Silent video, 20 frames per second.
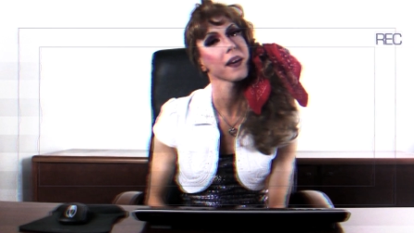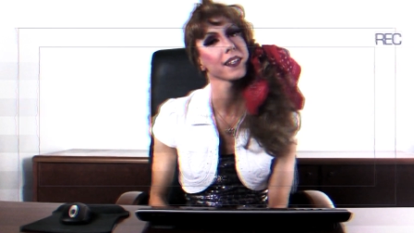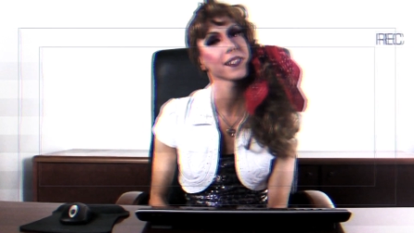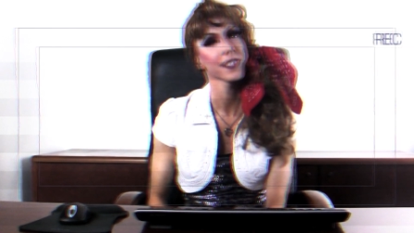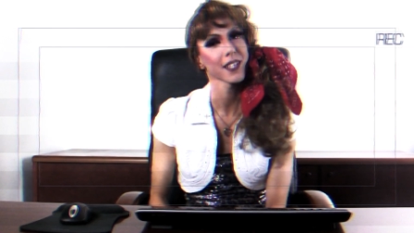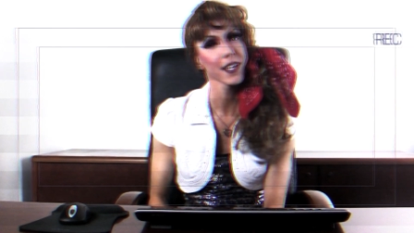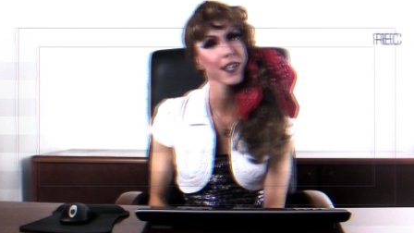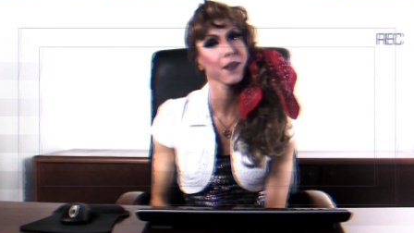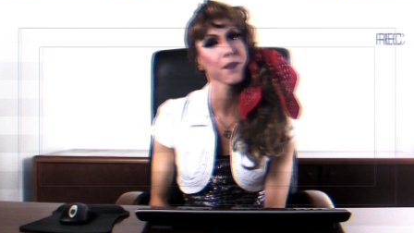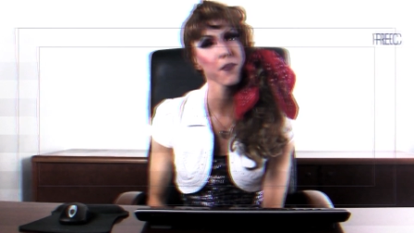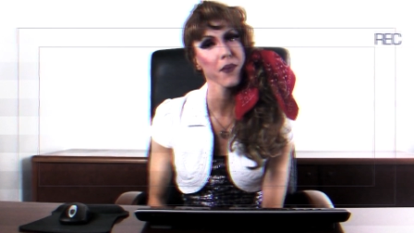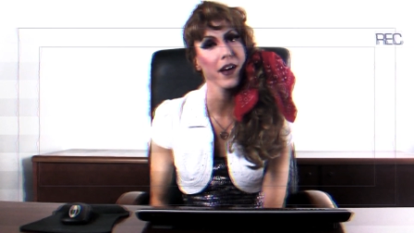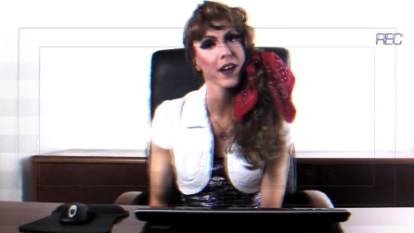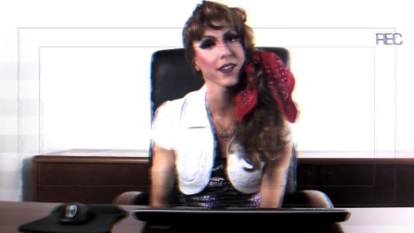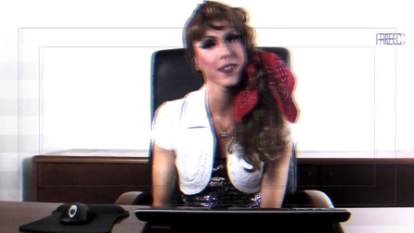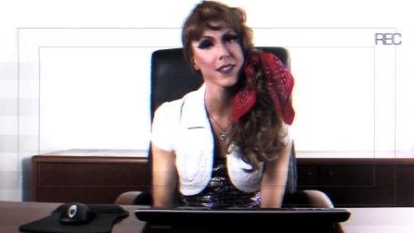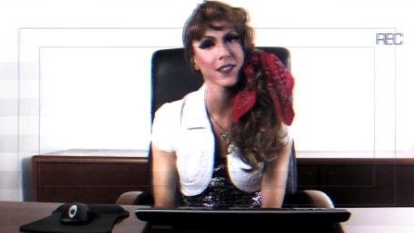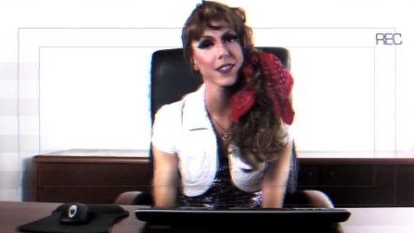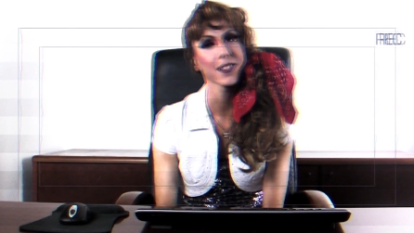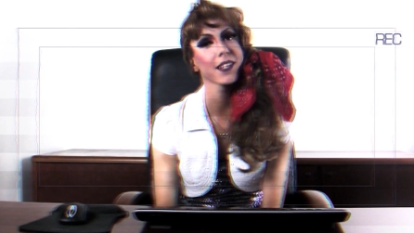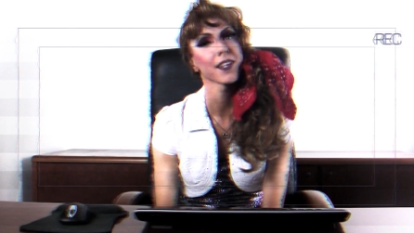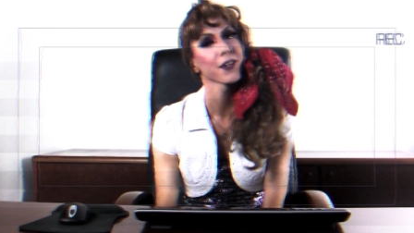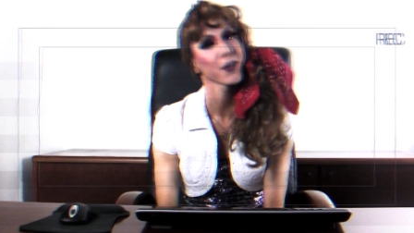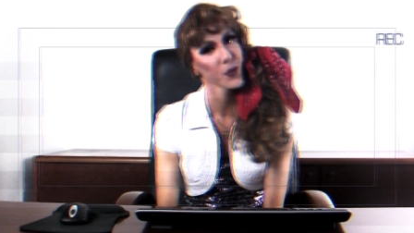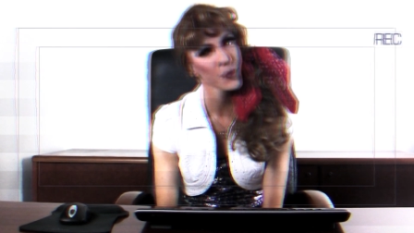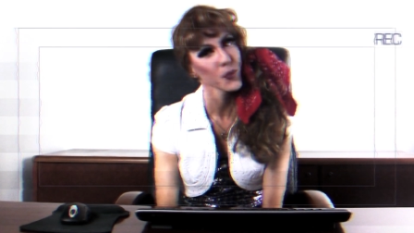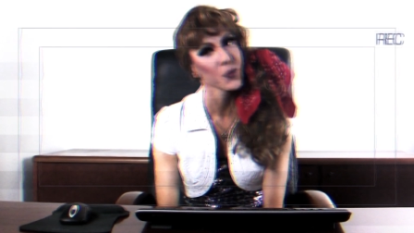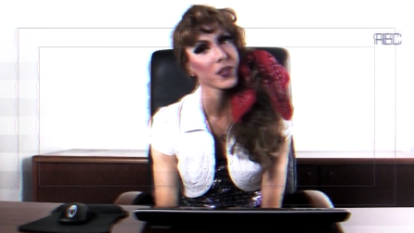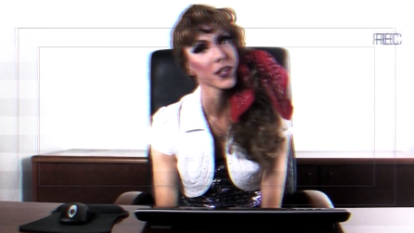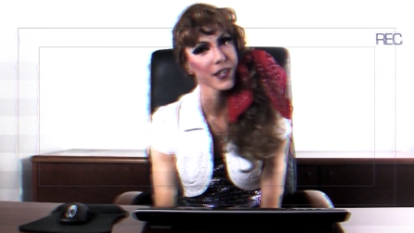made teen pregnancy
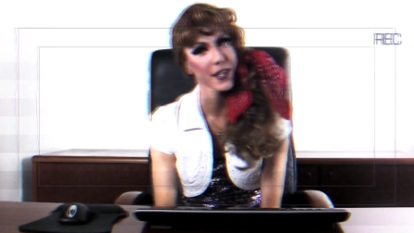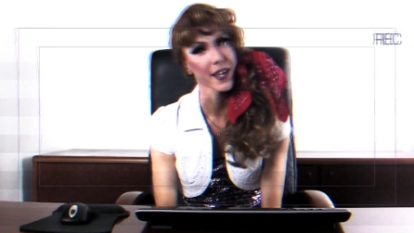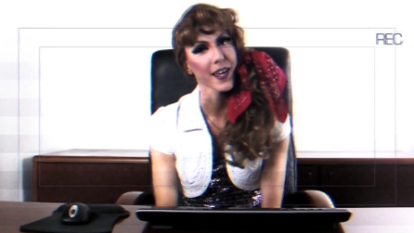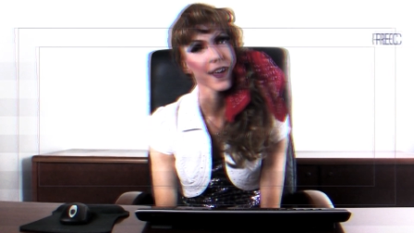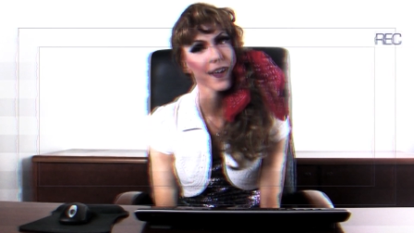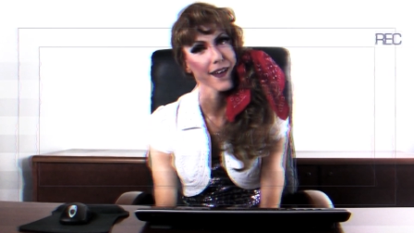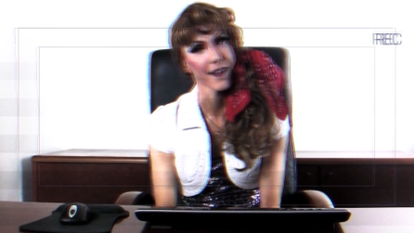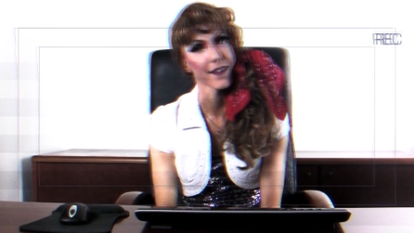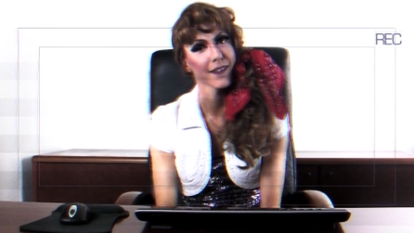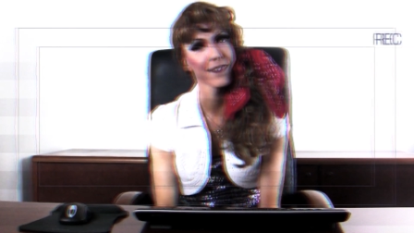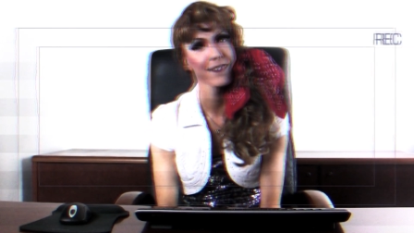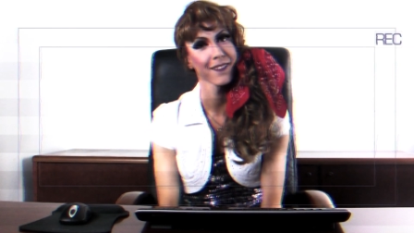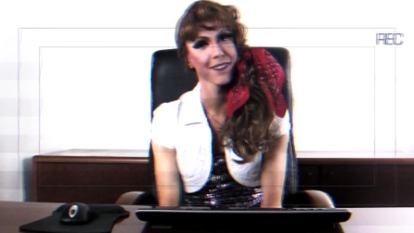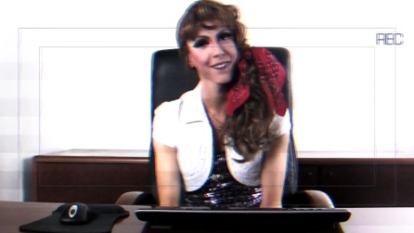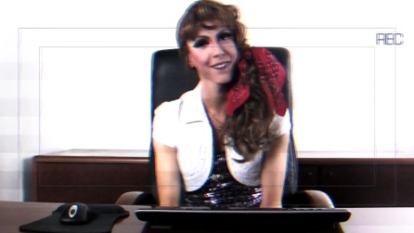cool again.